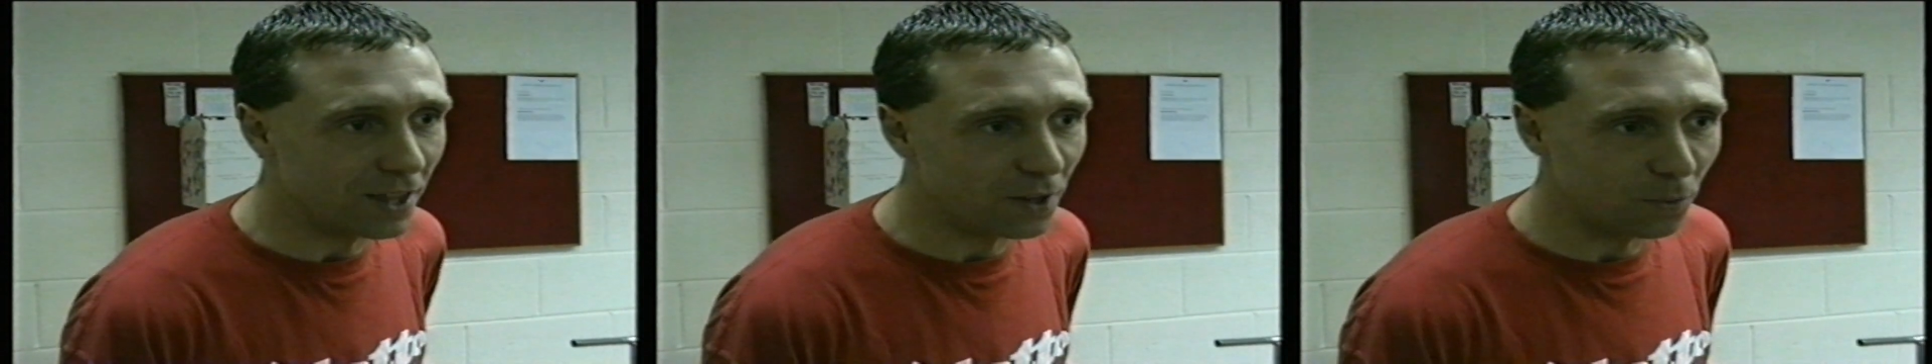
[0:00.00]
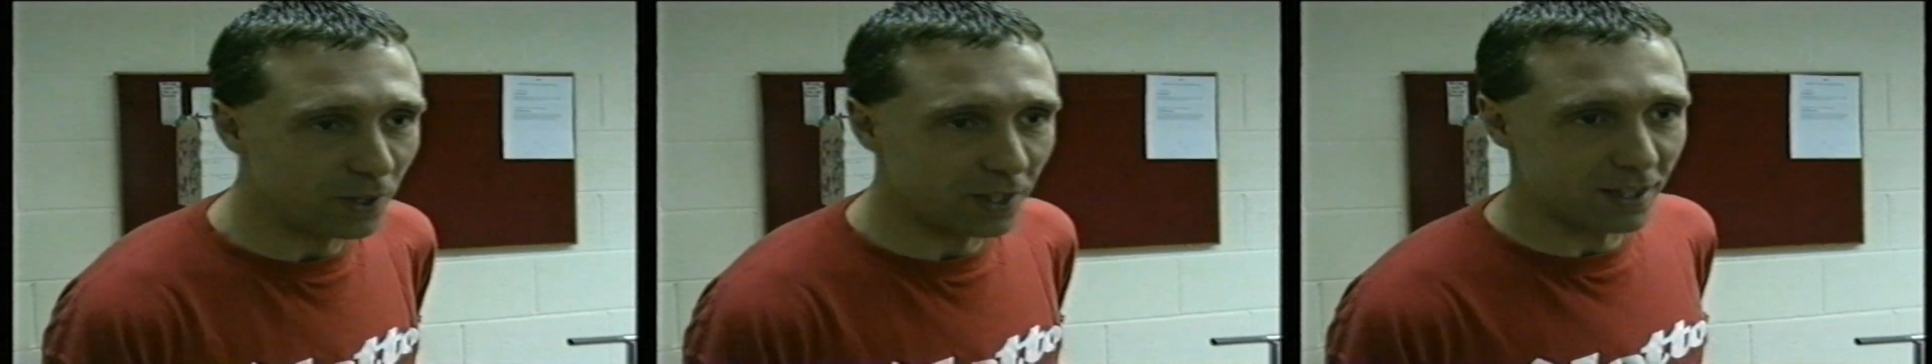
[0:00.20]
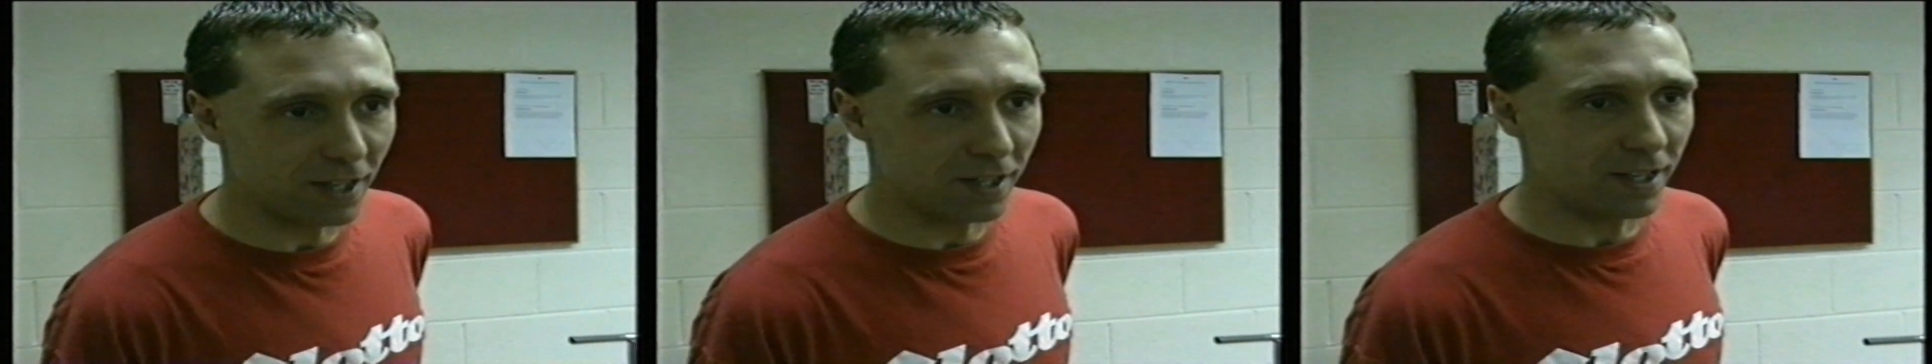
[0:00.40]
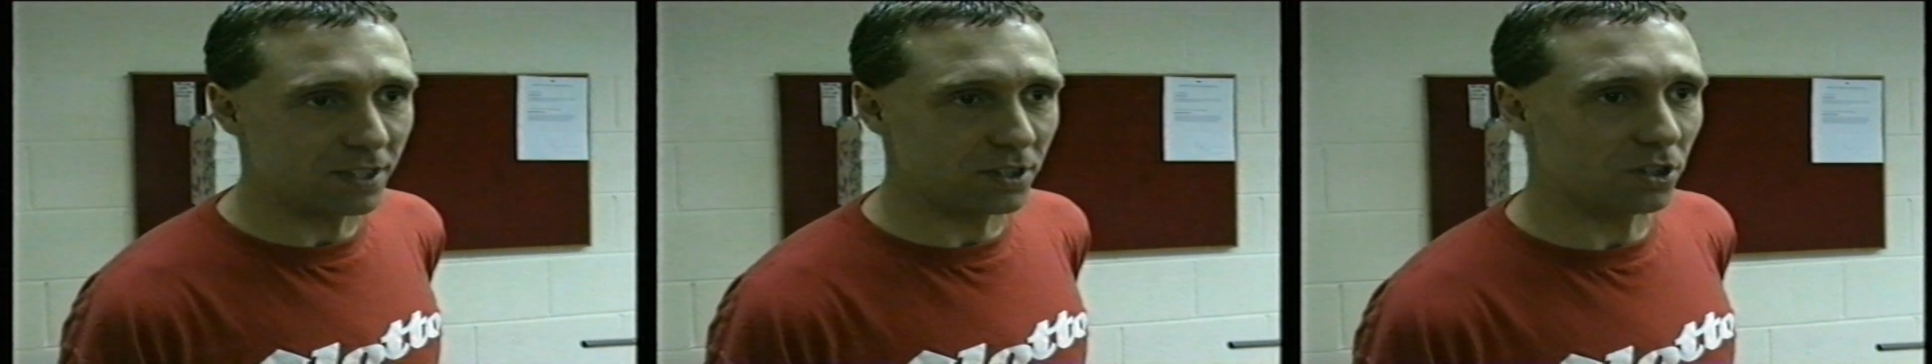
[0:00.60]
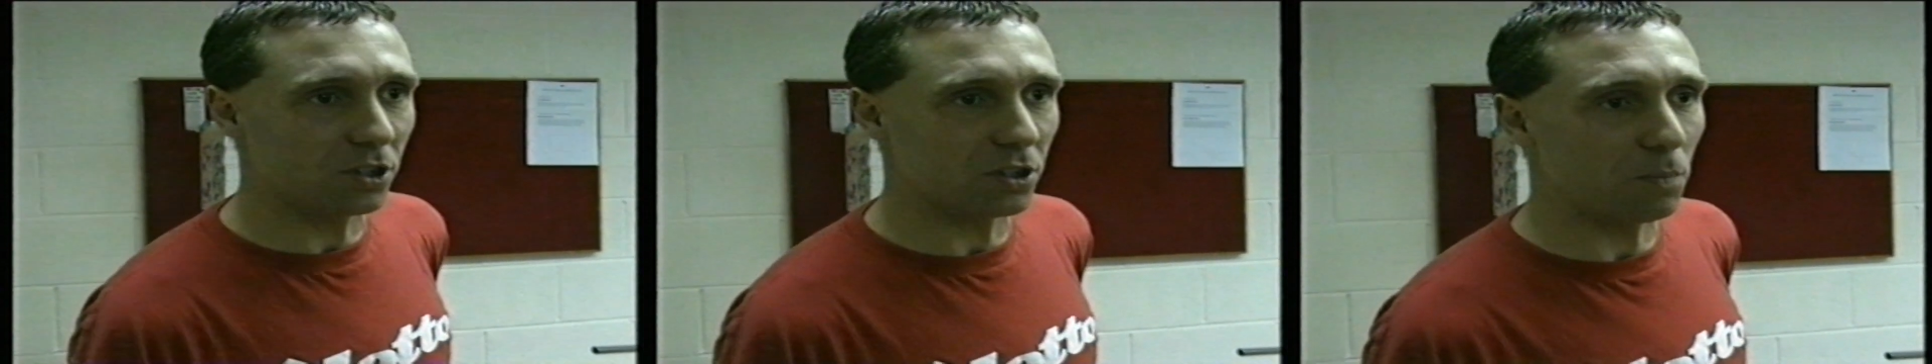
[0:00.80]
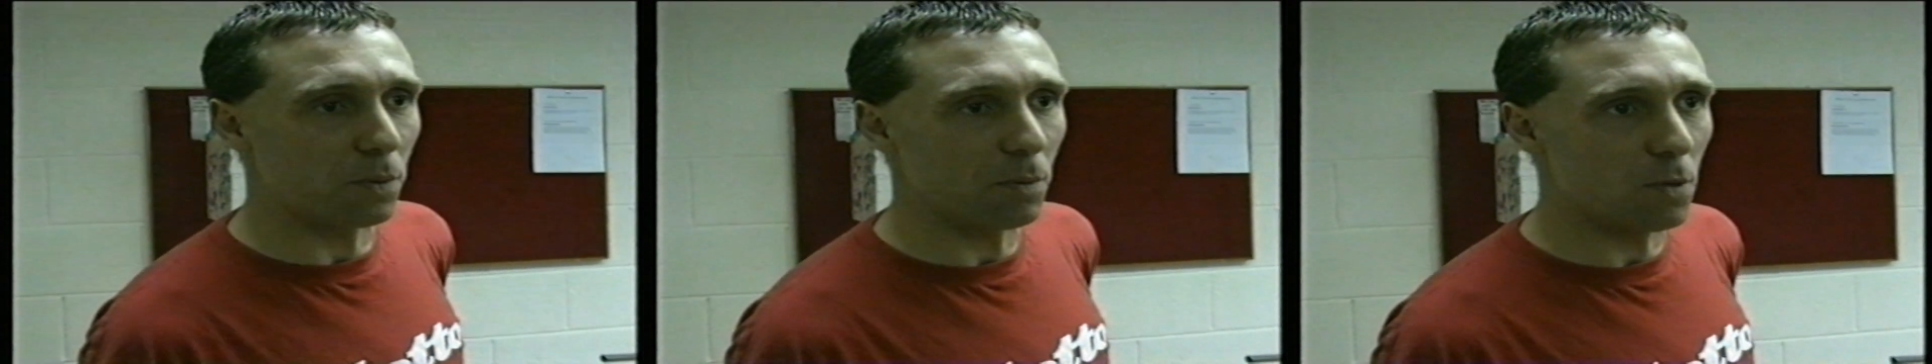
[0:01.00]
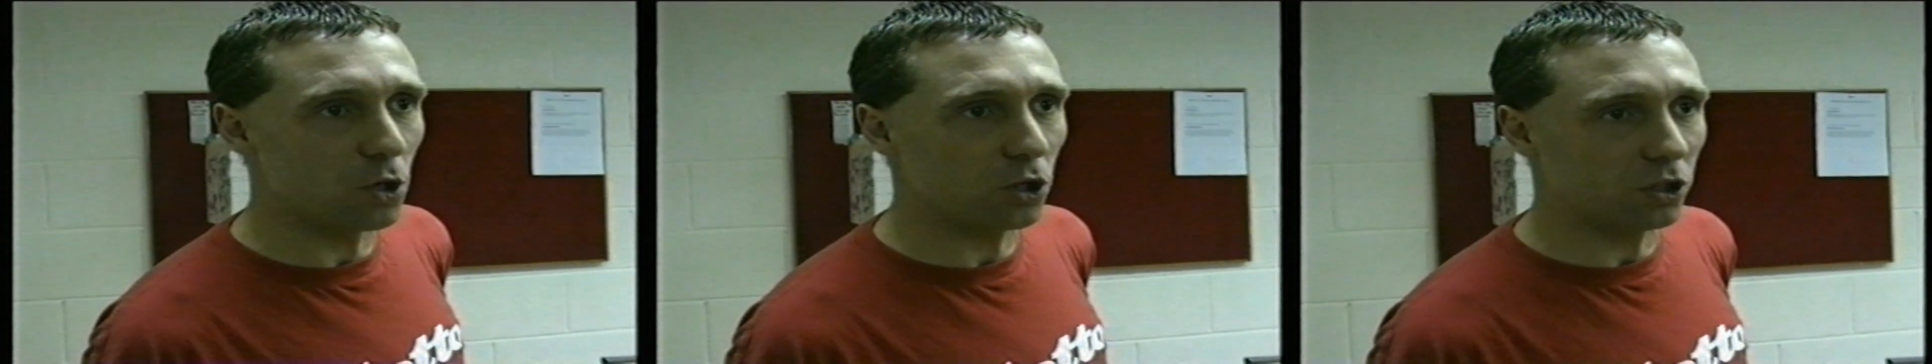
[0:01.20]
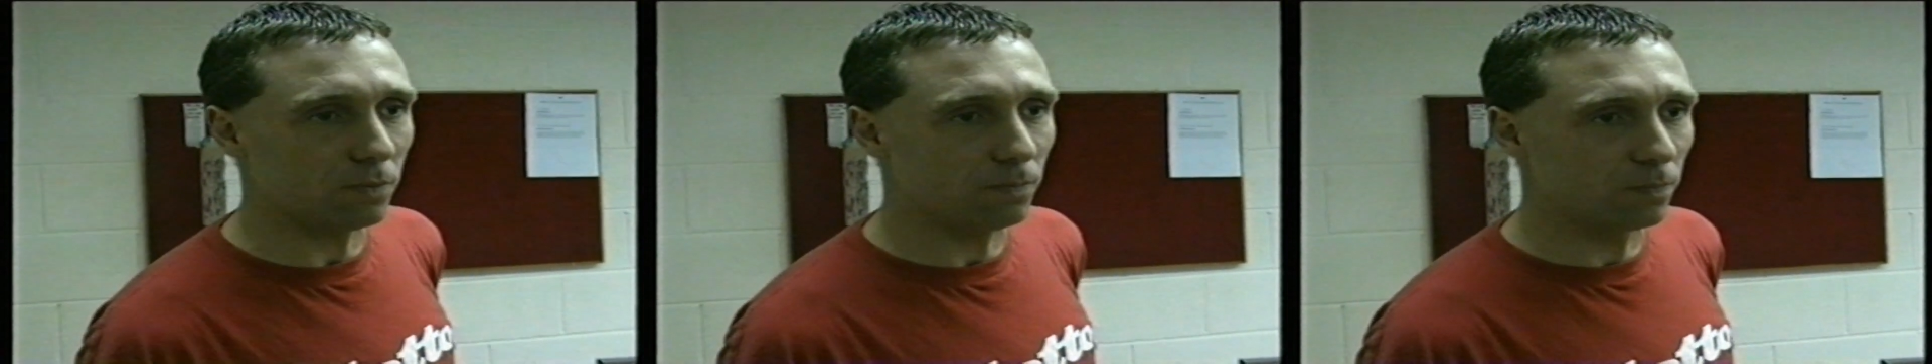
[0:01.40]
the win, that gets us to
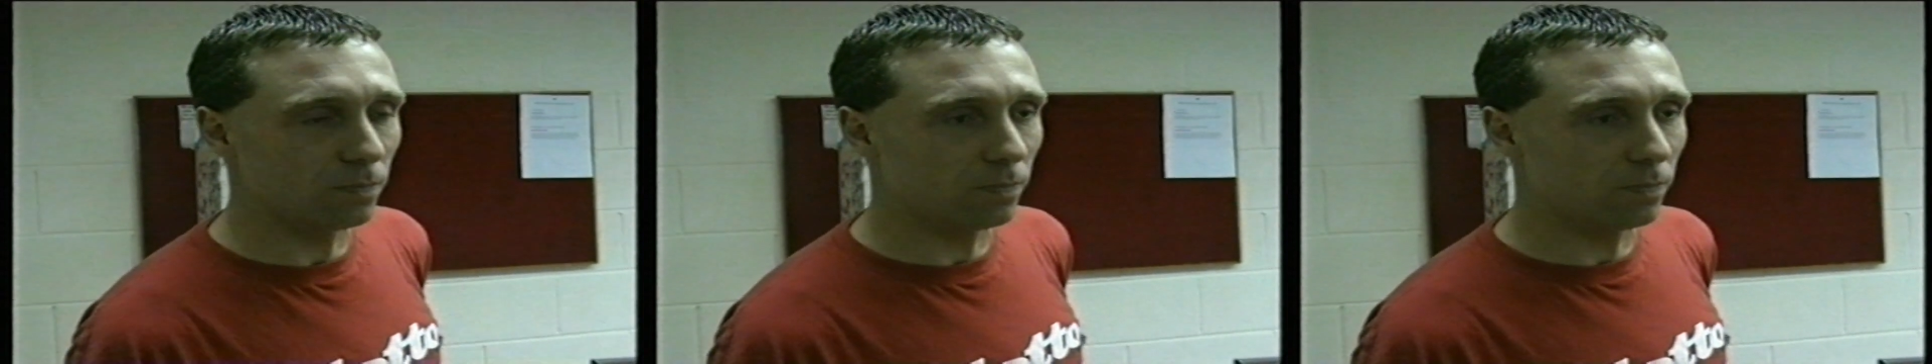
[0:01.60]
promotion.